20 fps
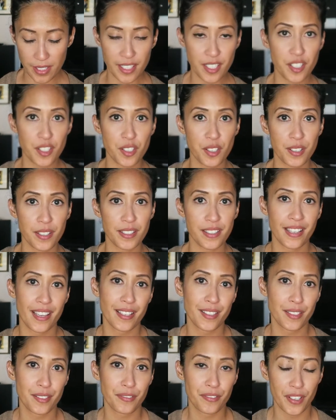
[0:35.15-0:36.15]
and usually these
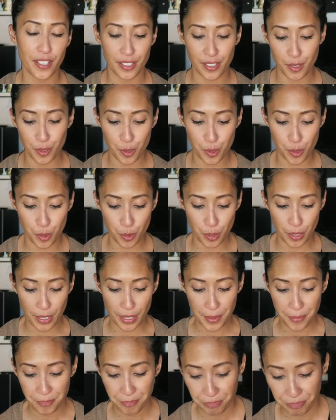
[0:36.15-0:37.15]
has a fun little
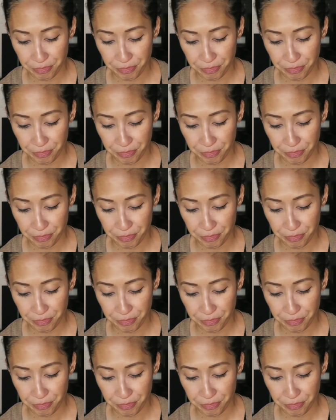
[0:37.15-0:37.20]
story.